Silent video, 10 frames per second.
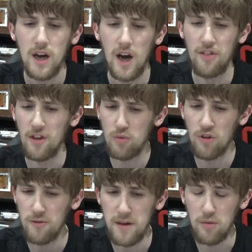Uh, this
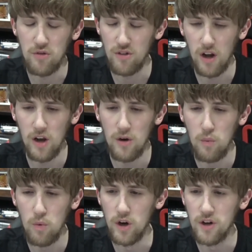one to me was a lot
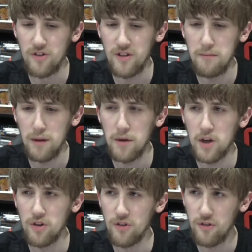worse, simply
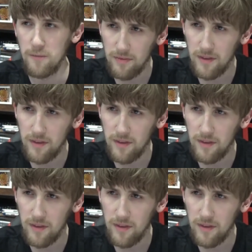because